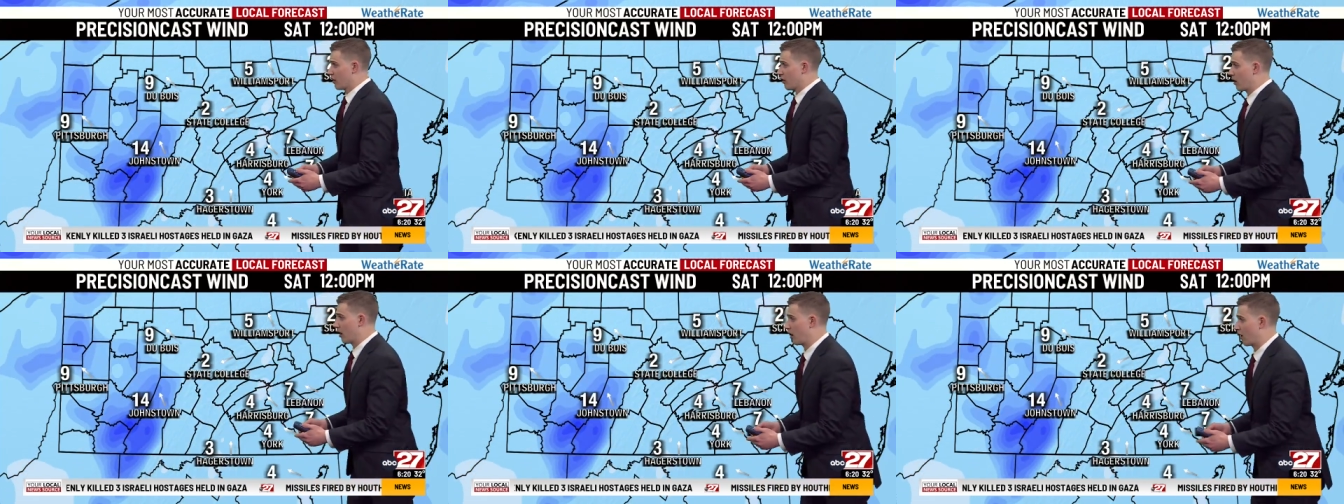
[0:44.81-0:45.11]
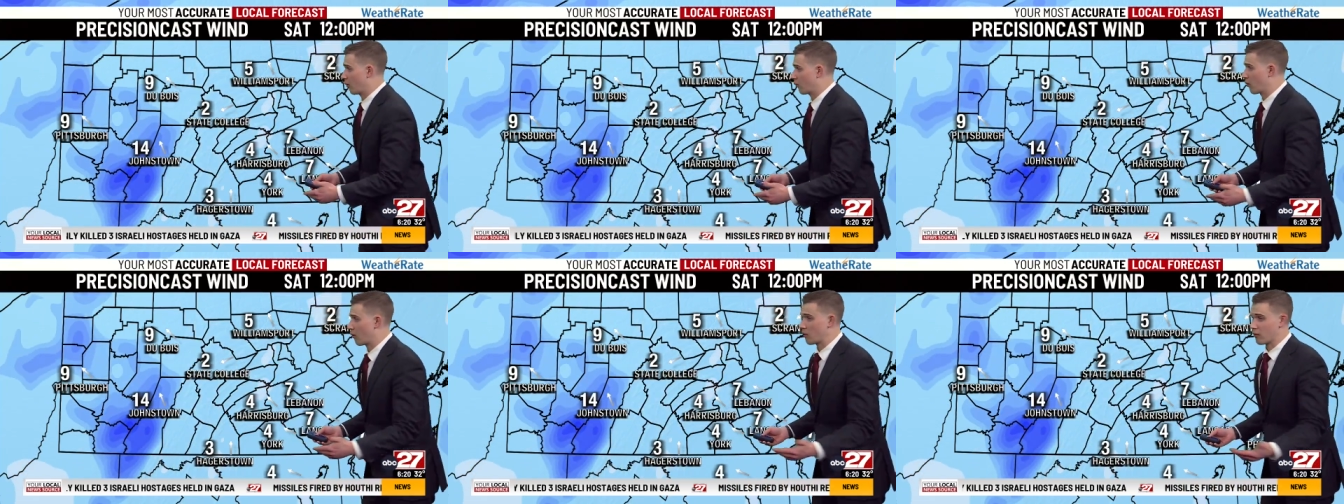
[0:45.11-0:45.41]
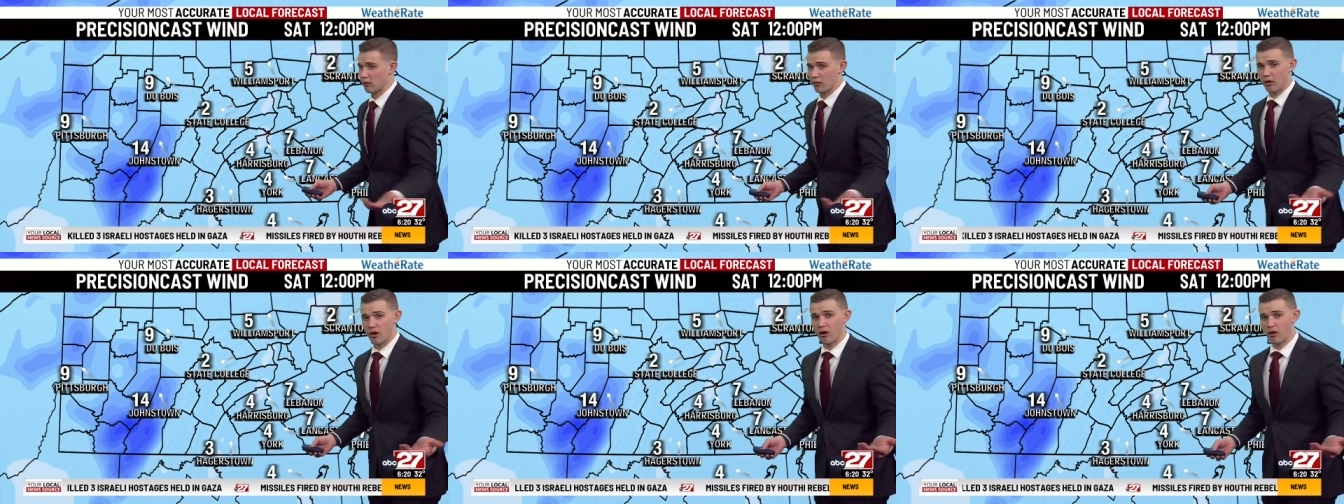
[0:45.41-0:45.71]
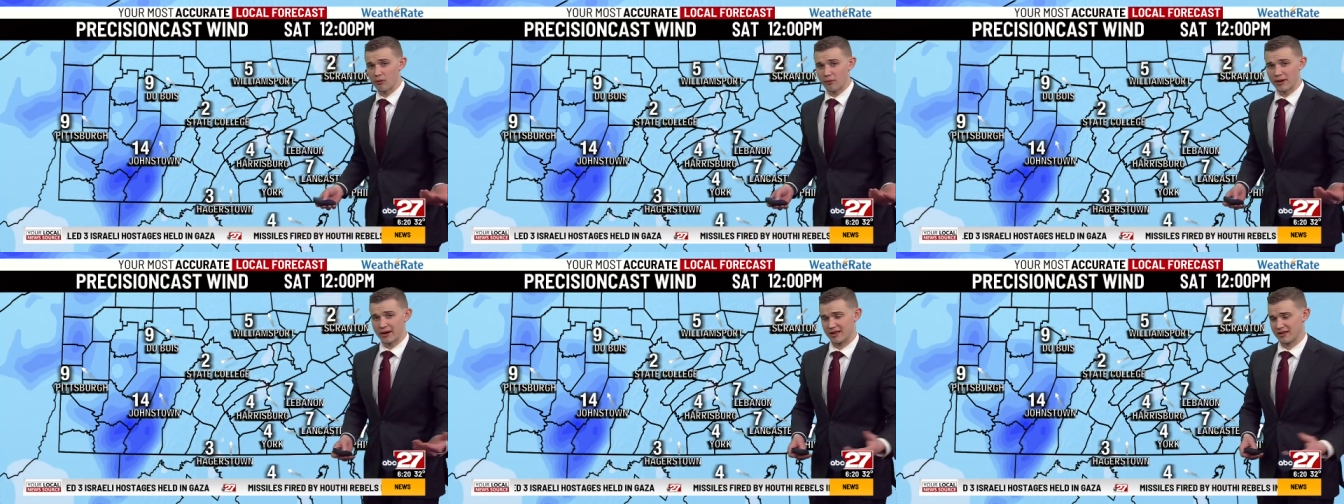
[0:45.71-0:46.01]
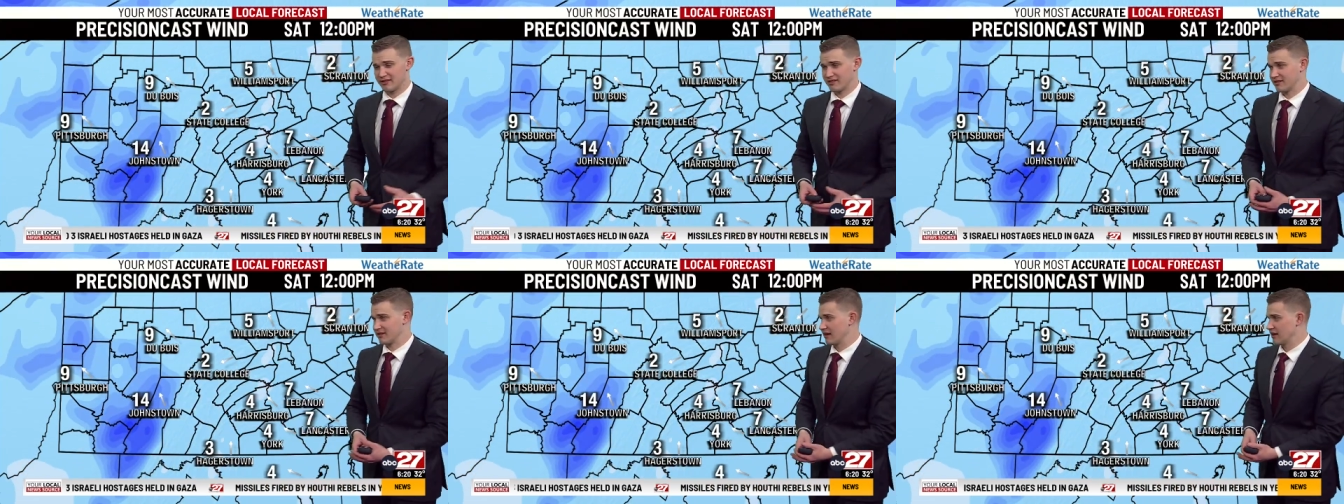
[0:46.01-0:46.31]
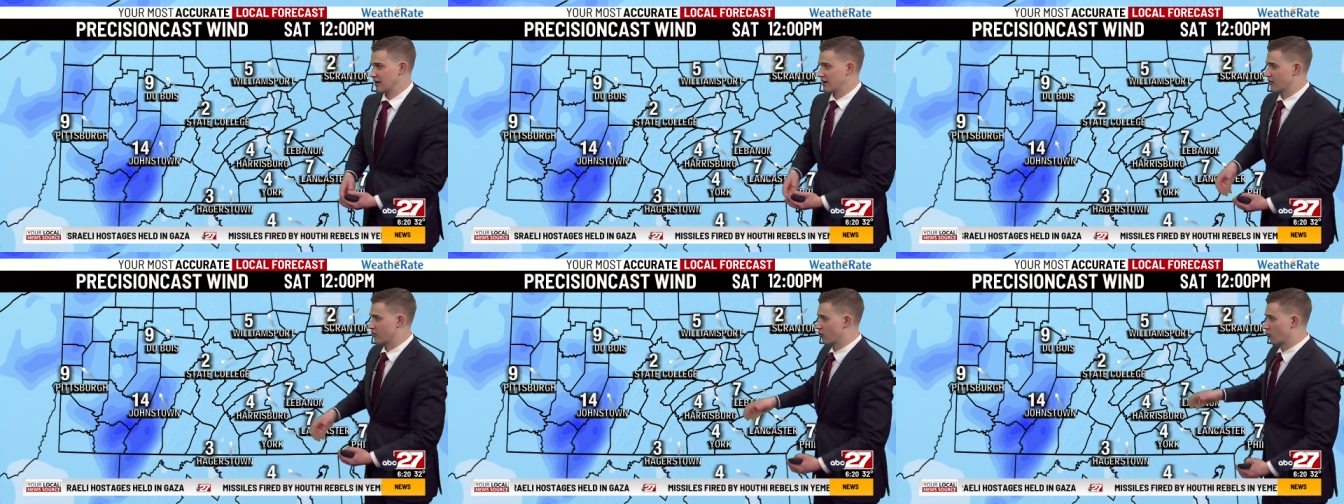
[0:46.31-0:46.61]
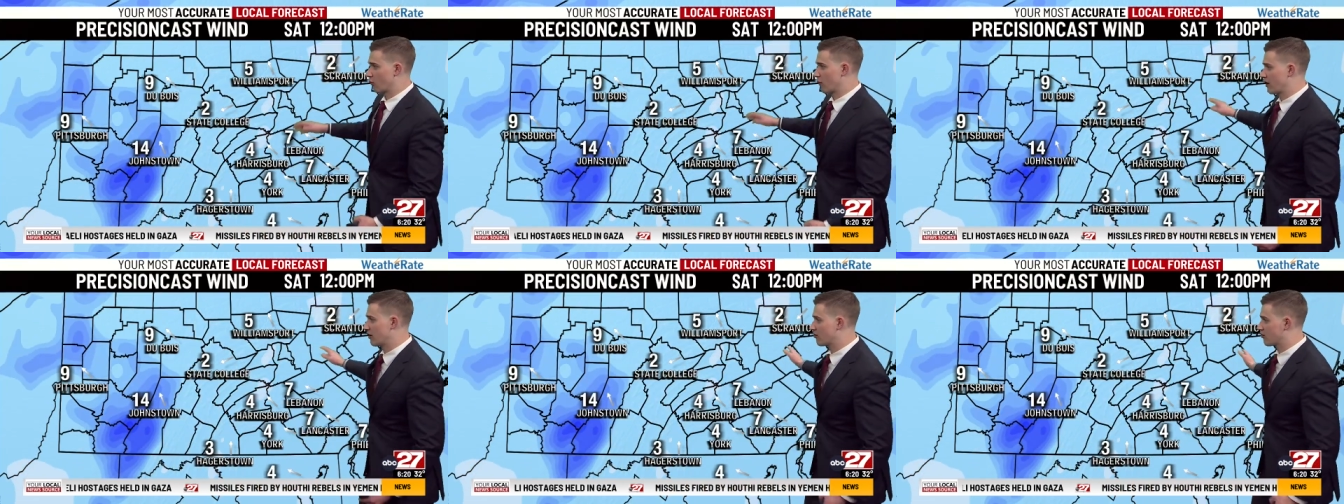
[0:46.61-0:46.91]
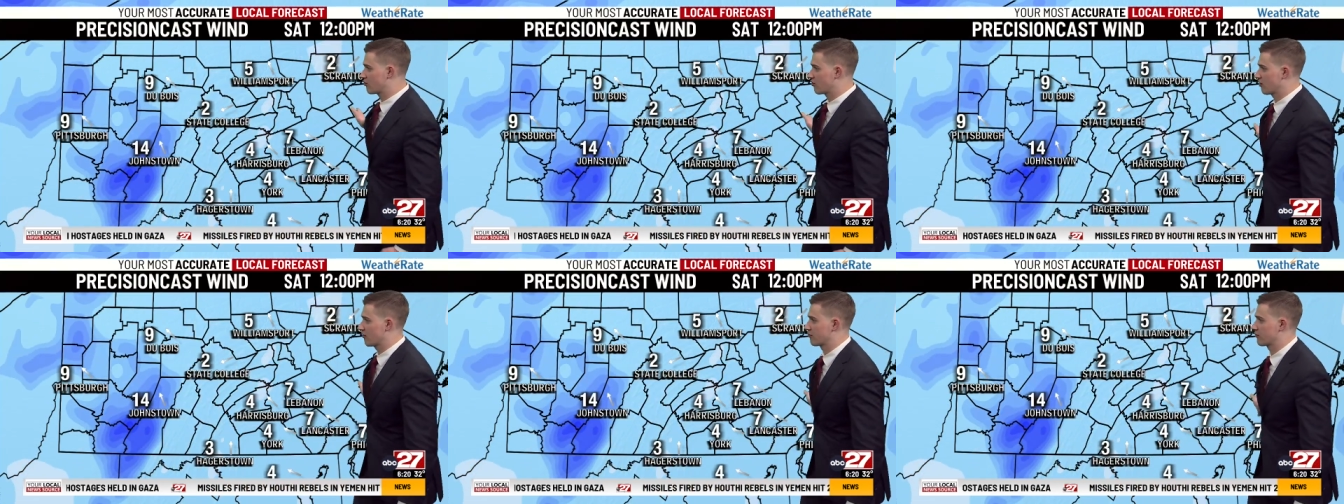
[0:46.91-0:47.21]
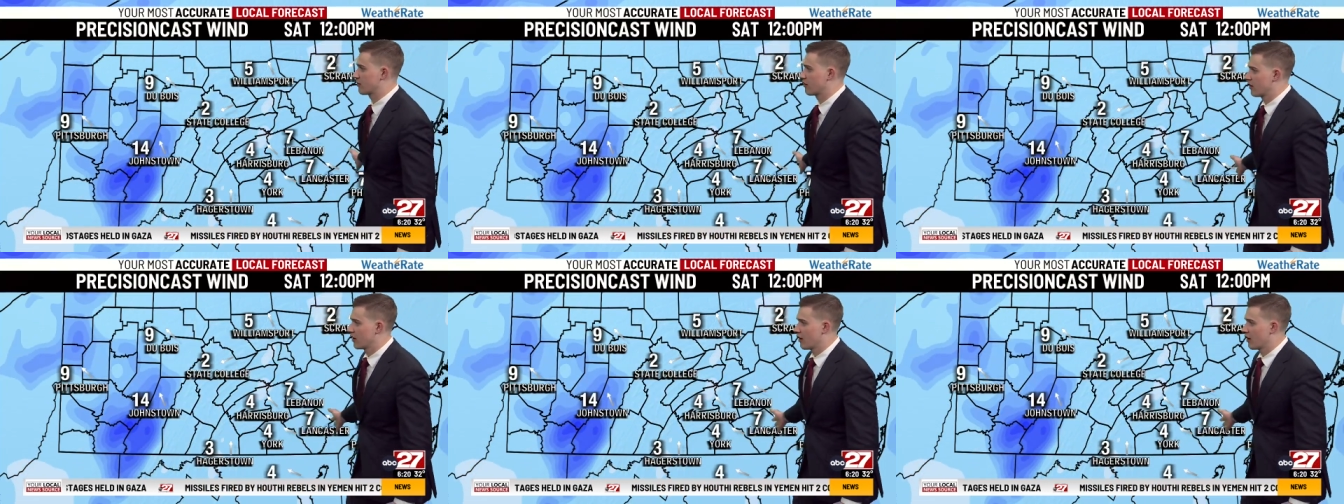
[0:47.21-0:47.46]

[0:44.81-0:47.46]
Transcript: uh, what we're already seeing is a wind shift